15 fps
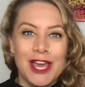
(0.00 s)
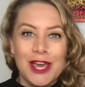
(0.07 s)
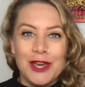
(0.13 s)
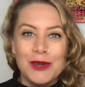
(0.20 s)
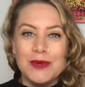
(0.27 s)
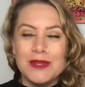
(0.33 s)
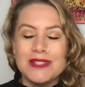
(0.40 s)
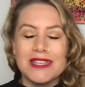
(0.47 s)
who
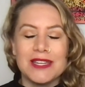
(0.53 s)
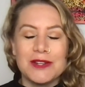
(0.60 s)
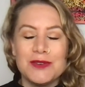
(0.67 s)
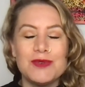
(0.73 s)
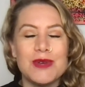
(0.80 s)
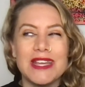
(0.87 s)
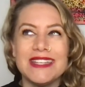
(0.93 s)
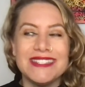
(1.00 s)
is a
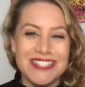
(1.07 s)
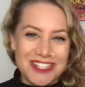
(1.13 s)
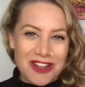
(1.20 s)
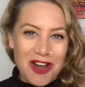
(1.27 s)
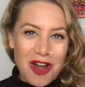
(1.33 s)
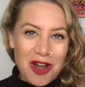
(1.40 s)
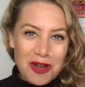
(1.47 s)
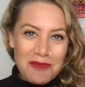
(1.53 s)
crazy
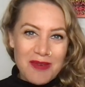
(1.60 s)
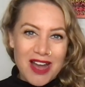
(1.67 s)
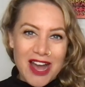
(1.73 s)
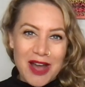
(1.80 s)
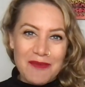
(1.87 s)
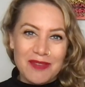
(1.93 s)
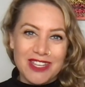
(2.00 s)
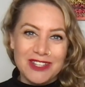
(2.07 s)
dog
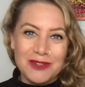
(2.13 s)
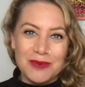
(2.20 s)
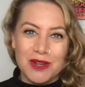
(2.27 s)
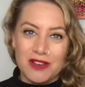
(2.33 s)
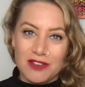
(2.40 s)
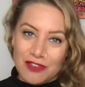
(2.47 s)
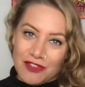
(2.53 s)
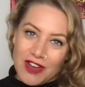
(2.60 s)
mom, and you want
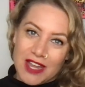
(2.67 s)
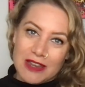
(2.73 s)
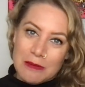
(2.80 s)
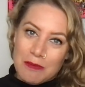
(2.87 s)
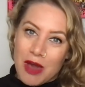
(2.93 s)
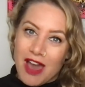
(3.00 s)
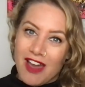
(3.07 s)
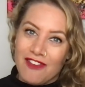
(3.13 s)
to find the
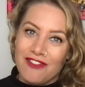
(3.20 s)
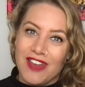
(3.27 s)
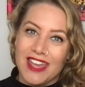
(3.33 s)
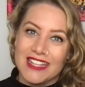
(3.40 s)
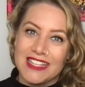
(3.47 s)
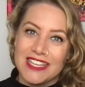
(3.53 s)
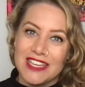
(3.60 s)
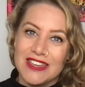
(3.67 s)

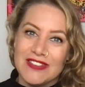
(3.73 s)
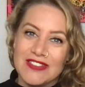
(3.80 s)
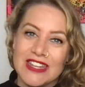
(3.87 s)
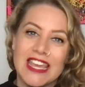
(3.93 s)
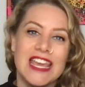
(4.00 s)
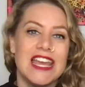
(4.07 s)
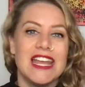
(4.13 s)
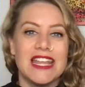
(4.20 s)
perfect gift,
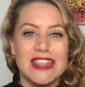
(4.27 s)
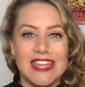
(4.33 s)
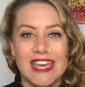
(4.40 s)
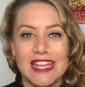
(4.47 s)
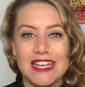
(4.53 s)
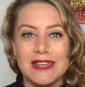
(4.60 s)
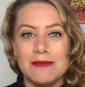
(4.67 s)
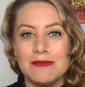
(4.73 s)

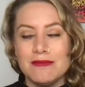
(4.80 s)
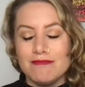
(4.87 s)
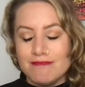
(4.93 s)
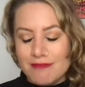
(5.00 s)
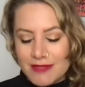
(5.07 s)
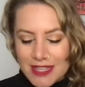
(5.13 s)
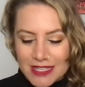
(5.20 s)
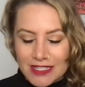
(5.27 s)
then
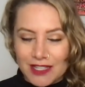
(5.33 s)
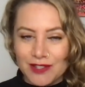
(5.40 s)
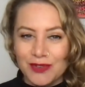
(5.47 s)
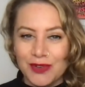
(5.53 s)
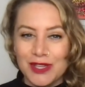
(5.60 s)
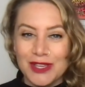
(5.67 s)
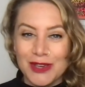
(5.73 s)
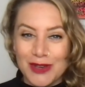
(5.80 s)
this is for
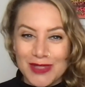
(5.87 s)
you.